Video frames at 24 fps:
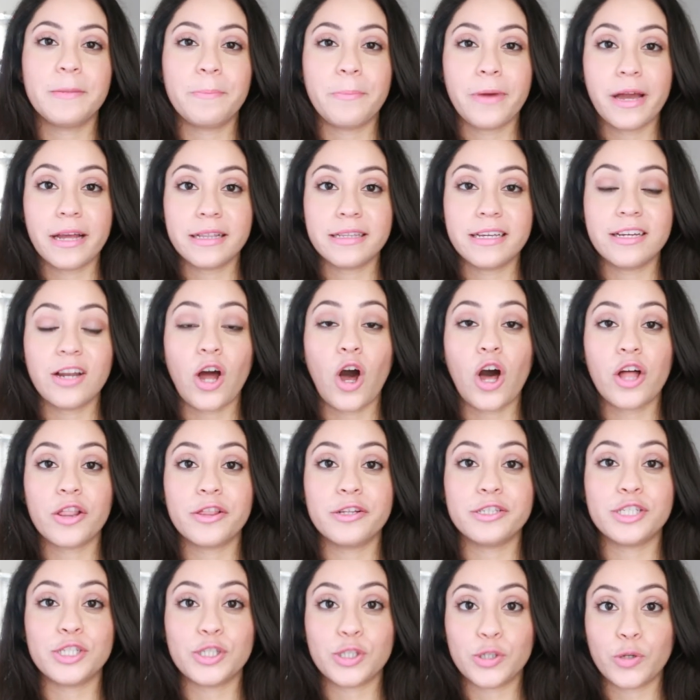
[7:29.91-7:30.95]
depending on
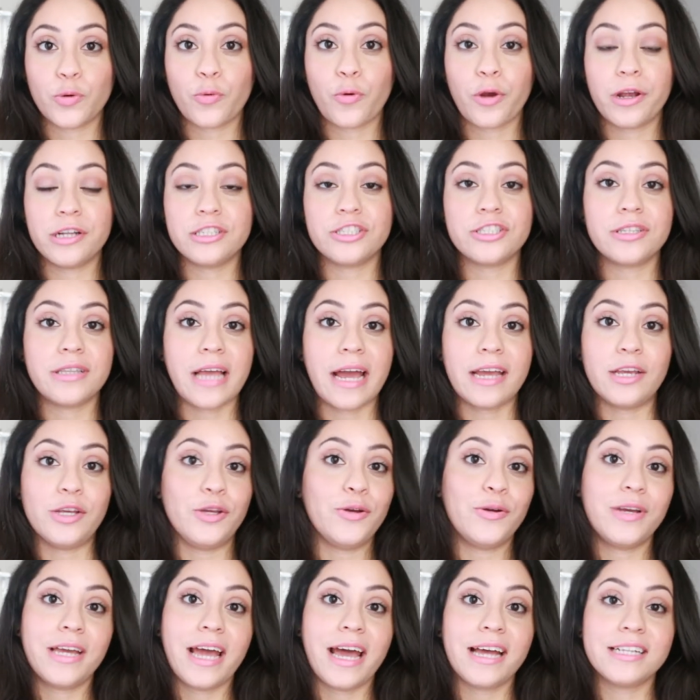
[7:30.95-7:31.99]
the storage that
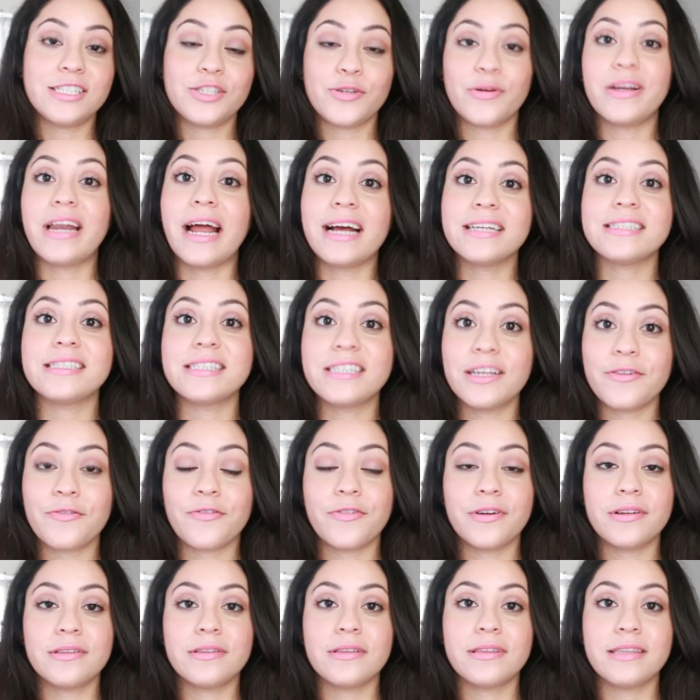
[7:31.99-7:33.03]
you get. So it has
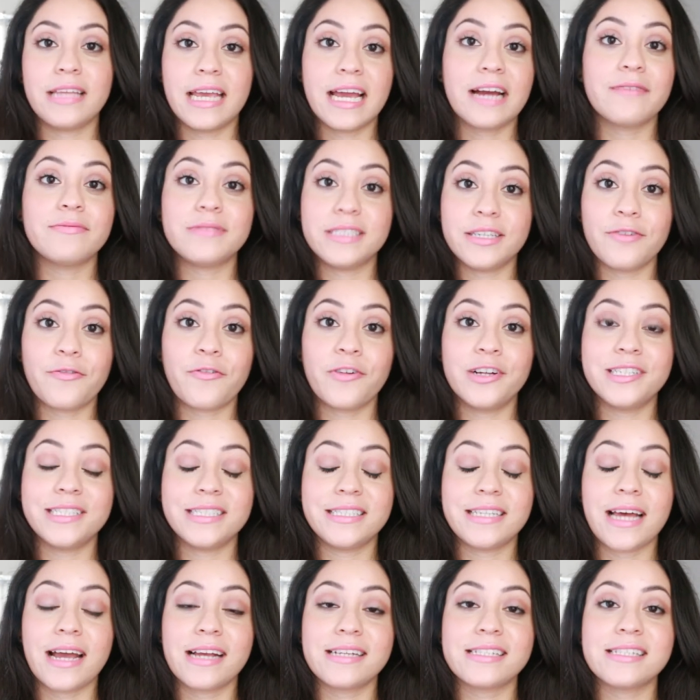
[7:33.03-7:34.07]
different, they have different
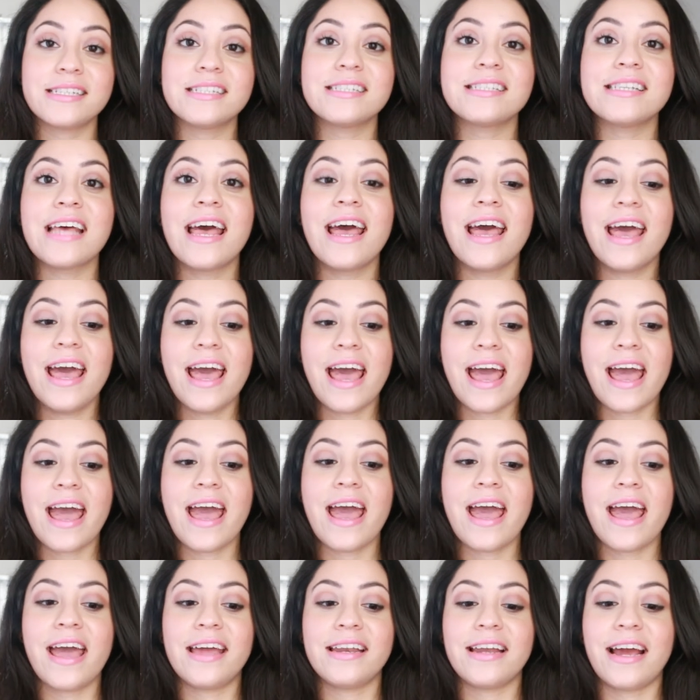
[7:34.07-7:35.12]
sizes
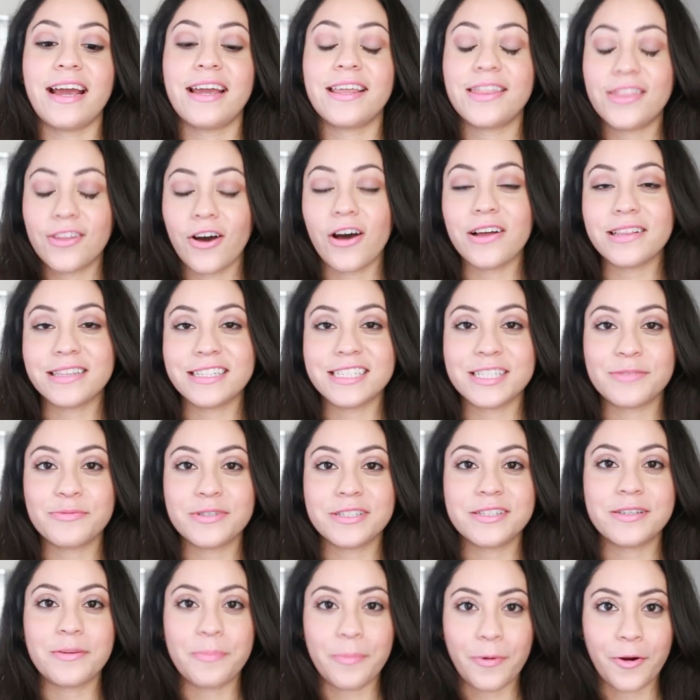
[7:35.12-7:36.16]
and I thought this
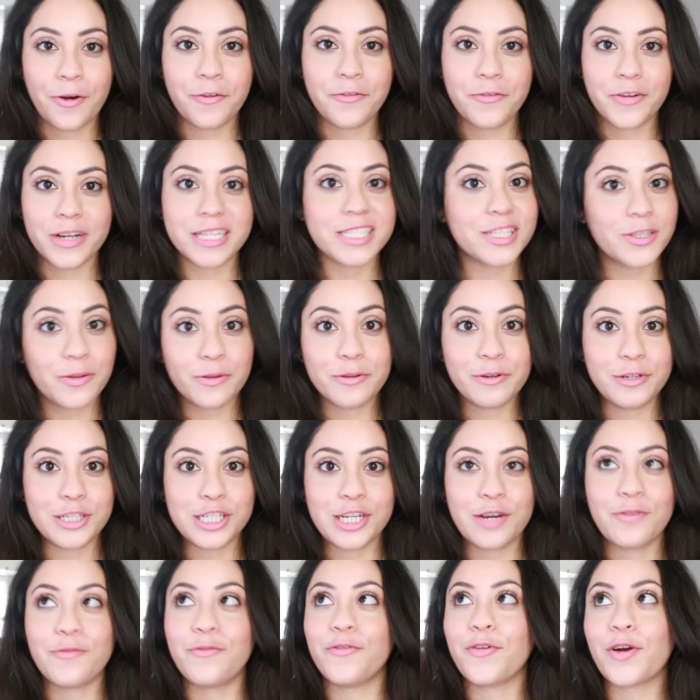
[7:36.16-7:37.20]
was the perfect
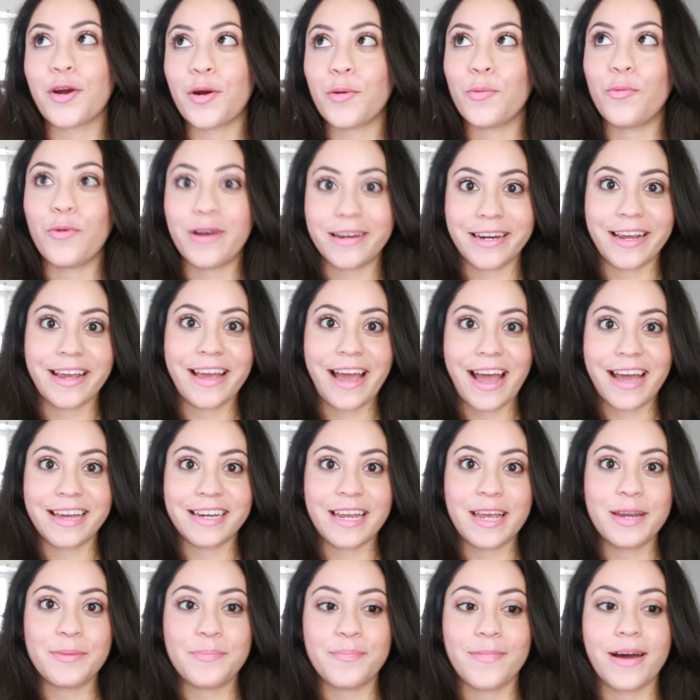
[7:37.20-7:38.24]
solution for what I
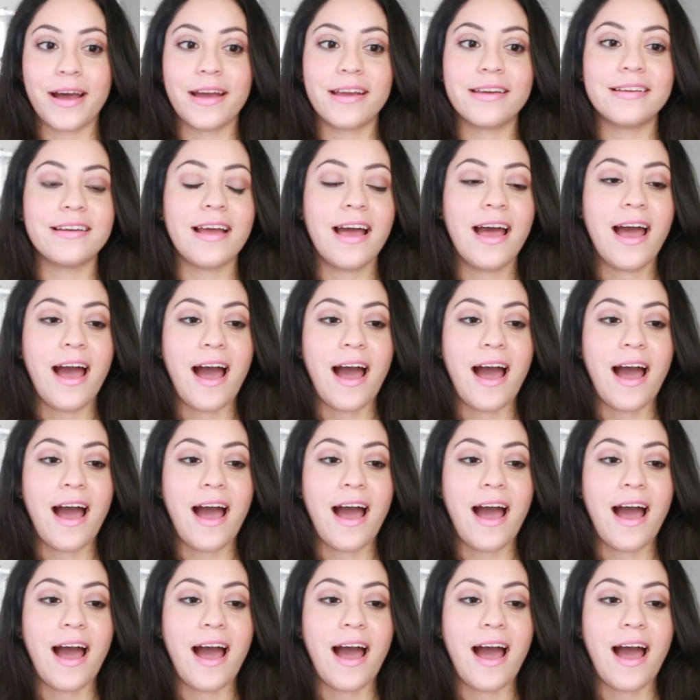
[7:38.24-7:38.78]
had in mind.